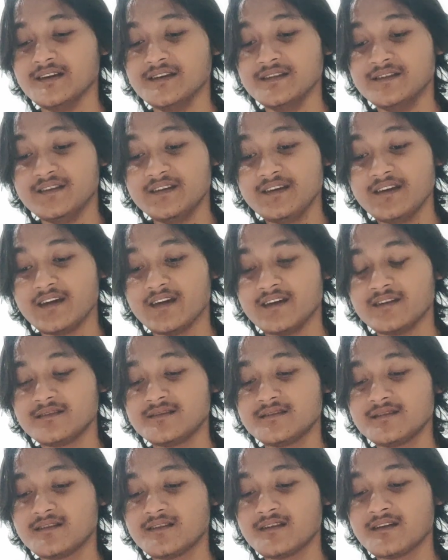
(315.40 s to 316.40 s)
In the
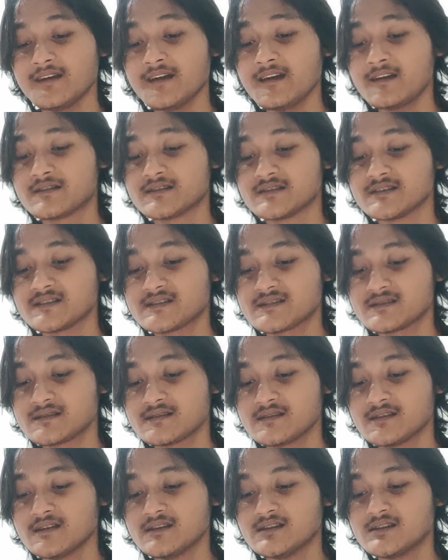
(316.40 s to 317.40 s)
end, Ares,
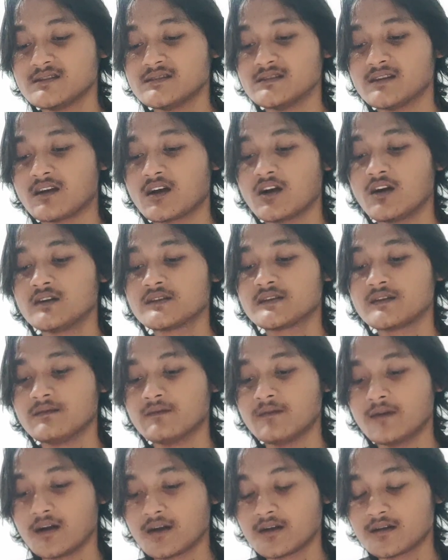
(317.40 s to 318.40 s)
the god
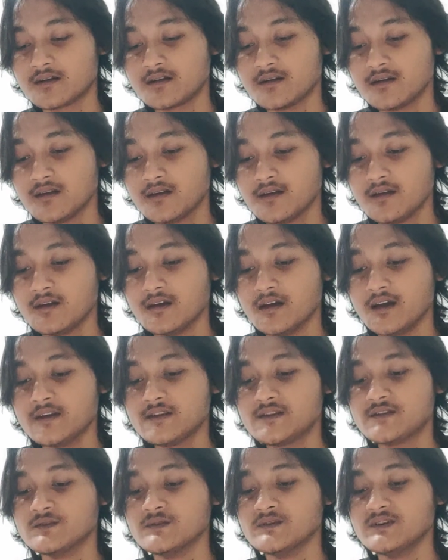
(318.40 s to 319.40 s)
of war,
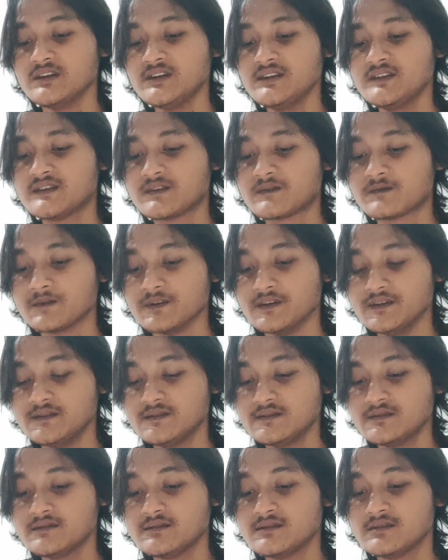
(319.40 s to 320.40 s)
had to
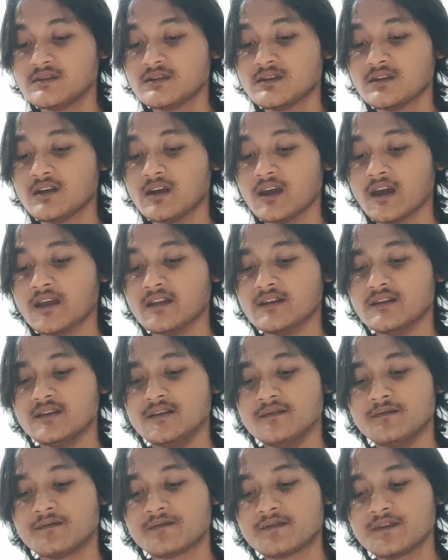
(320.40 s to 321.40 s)
intervene and
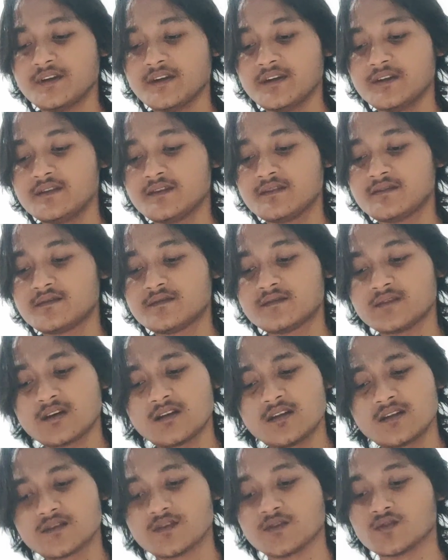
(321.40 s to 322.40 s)
he freed
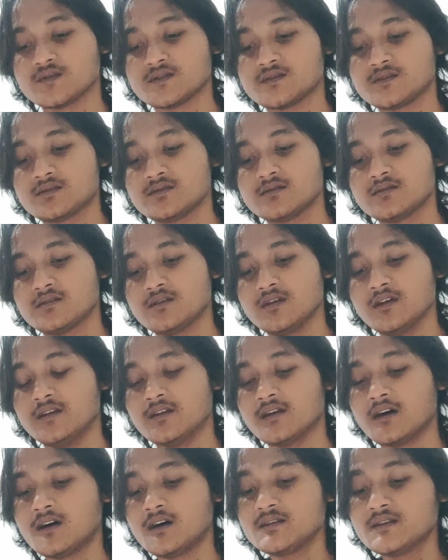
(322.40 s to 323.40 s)
Thanatos.
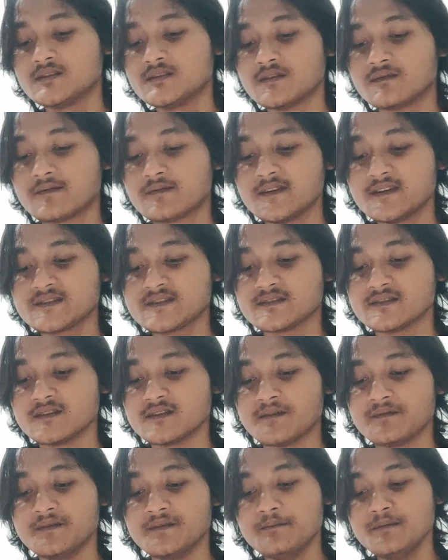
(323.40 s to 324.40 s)
In another version
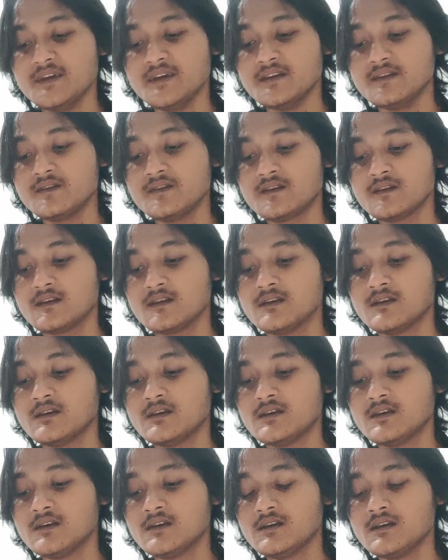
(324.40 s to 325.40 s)
of the myth,
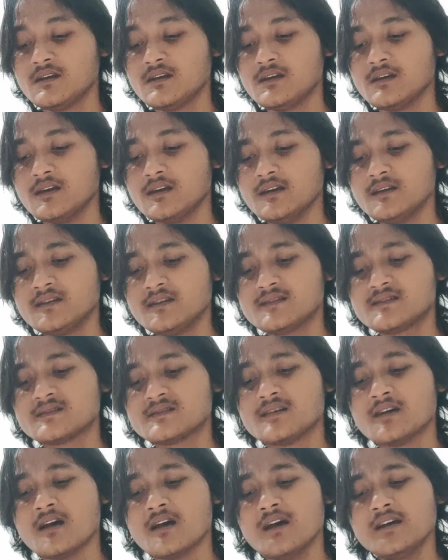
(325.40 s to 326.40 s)
it
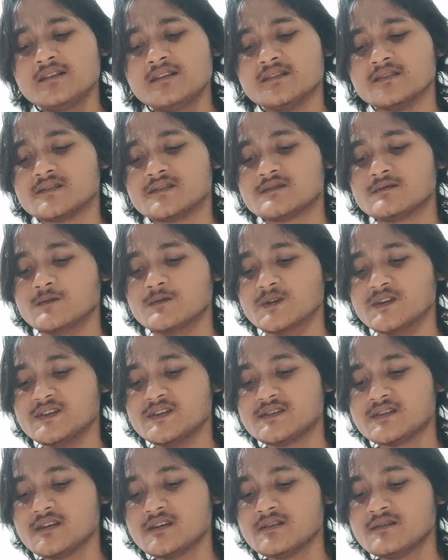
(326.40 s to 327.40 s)
is Hades who
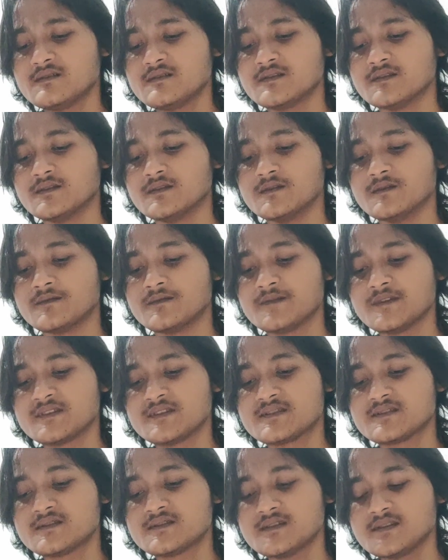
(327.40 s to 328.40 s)
is sent to
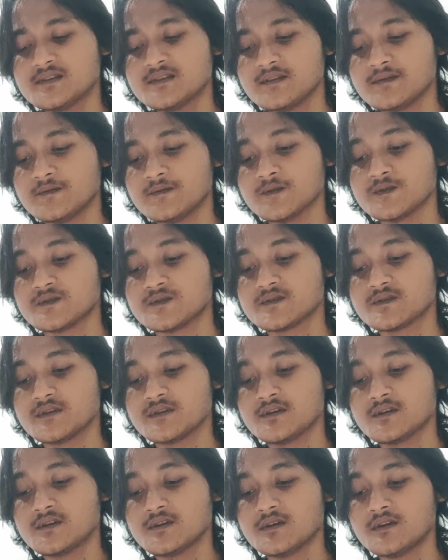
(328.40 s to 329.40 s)
fetch Sisyphus.
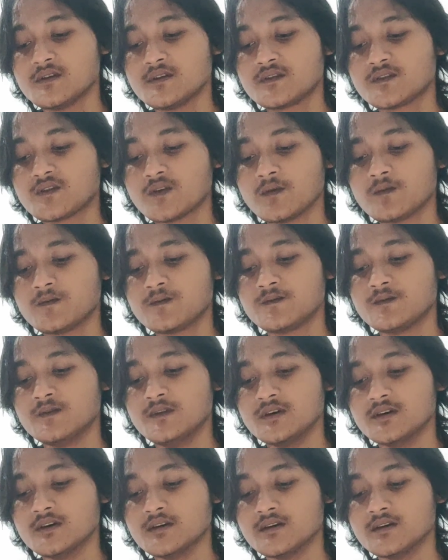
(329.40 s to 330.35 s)
Tough